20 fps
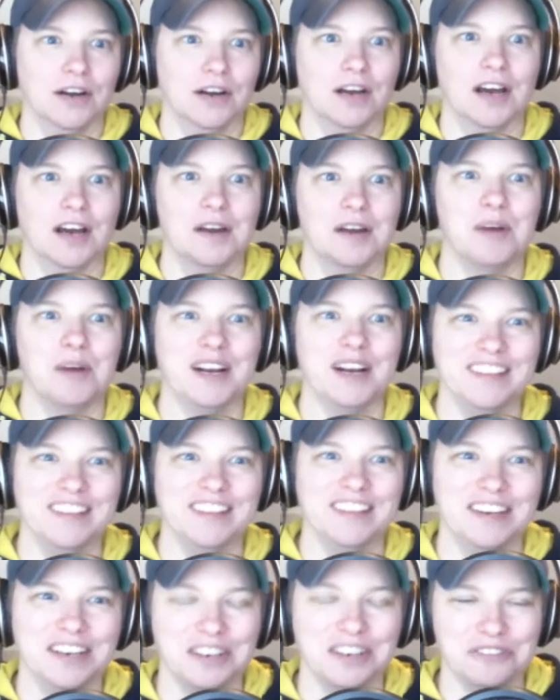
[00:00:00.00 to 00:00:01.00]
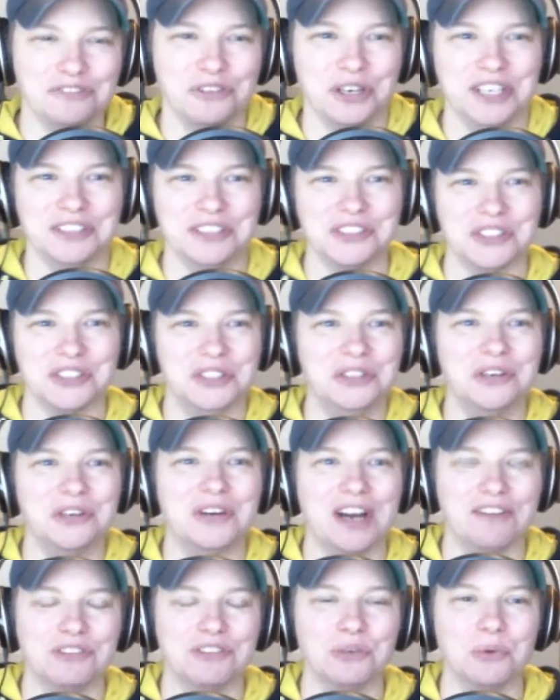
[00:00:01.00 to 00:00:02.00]
on autopilot for you, so you
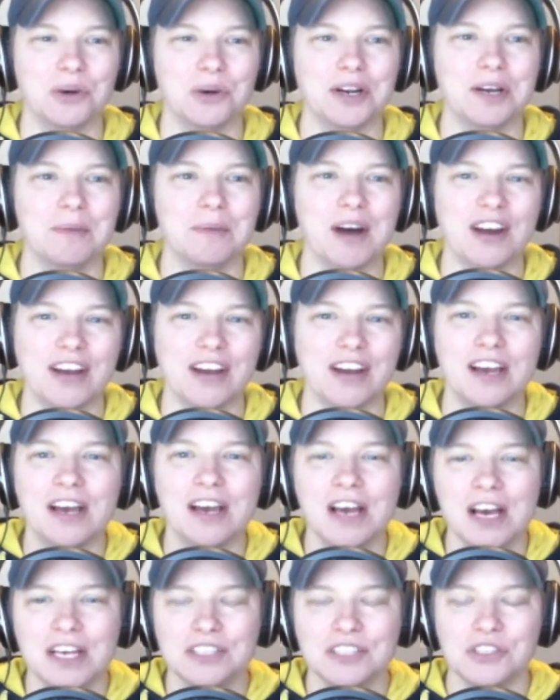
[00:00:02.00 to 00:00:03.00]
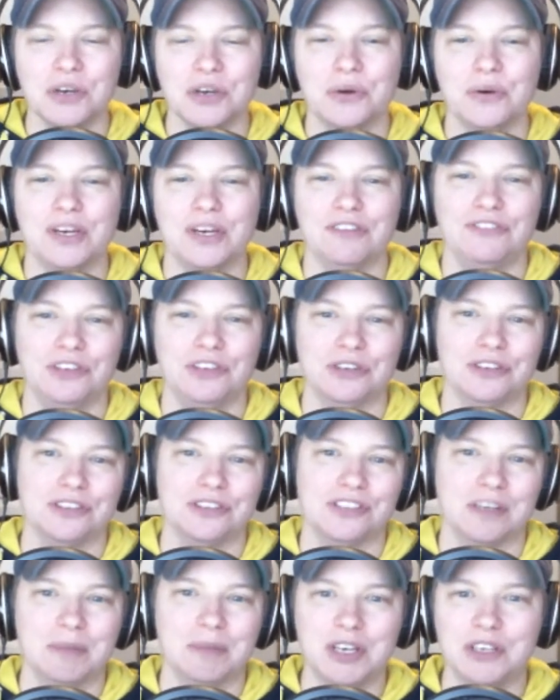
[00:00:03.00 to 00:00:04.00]
don't have to worry about it. So if you're
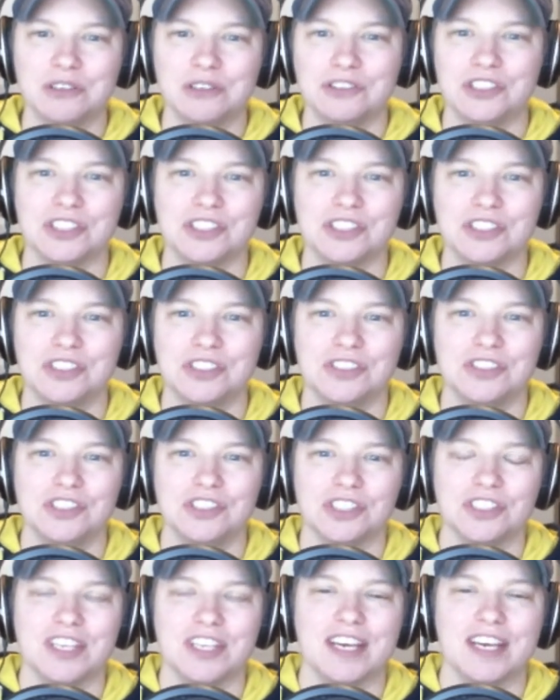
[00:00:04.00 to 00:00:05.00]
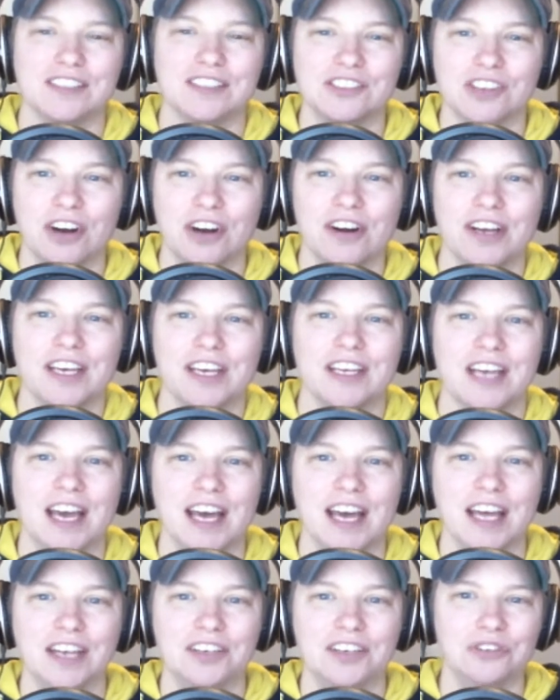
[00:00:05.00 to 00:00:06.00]
somebody who's just getting started
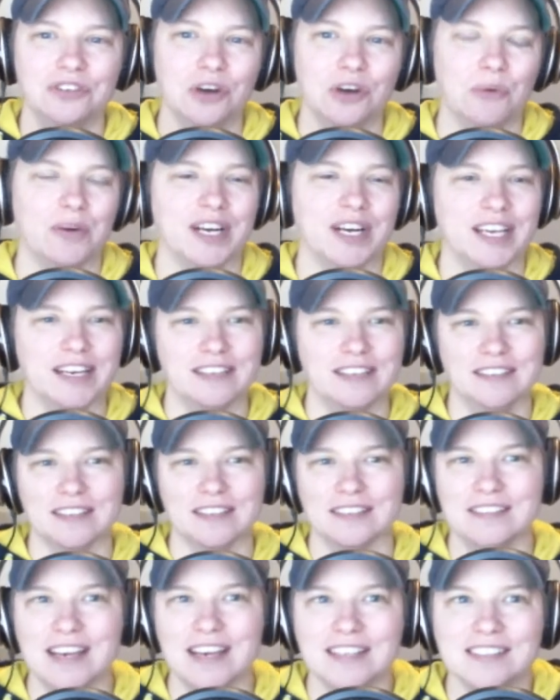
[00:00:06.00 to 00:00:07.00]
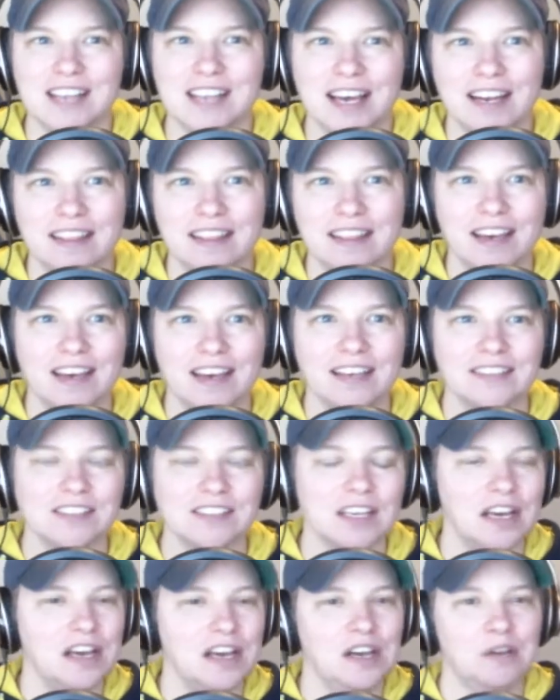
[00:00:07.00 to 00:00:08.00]
and you don't want to get into the tech side of things,
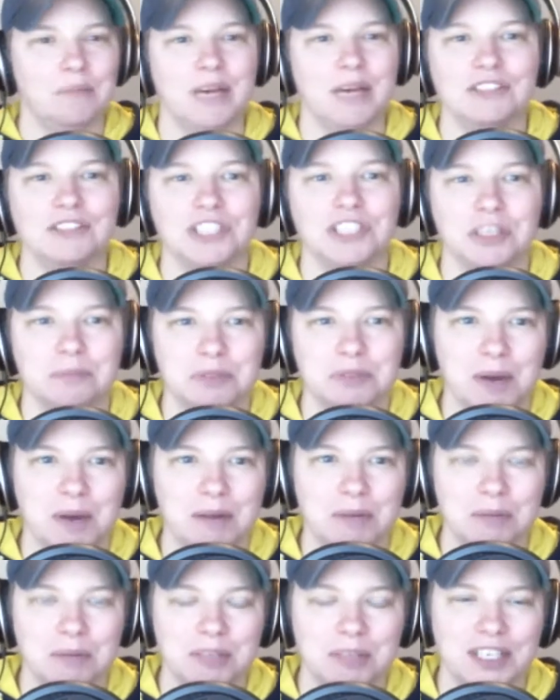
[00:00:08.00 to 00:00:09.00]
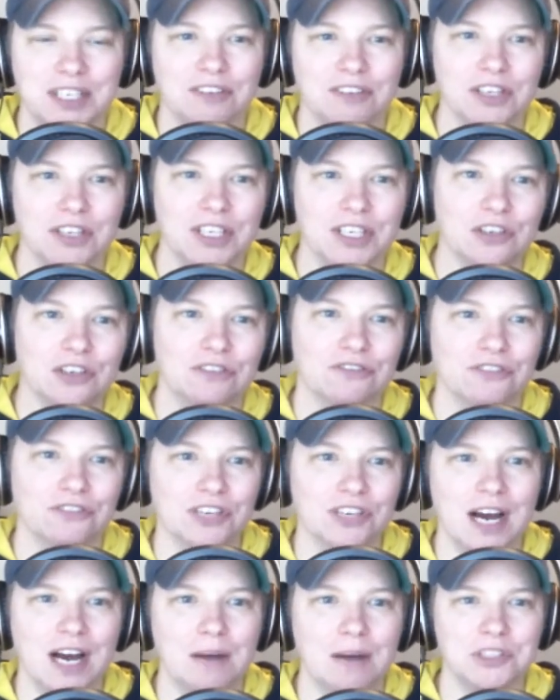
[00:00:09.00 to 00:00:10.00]
MailChimp's probably a really good
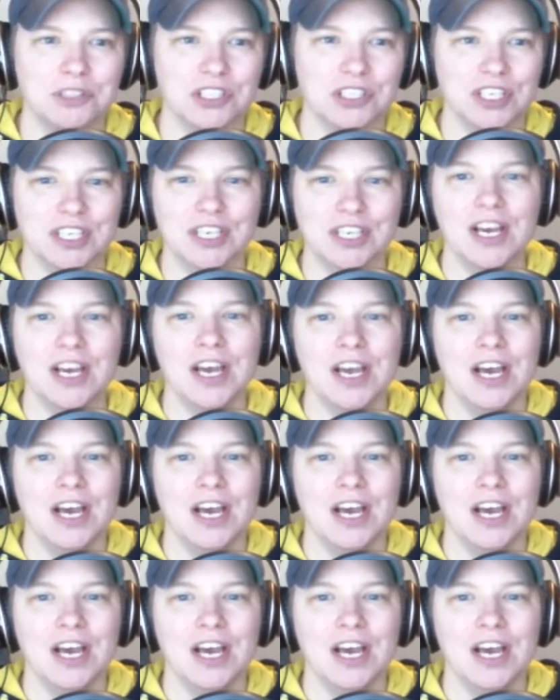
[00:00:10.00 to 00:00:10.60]
free option.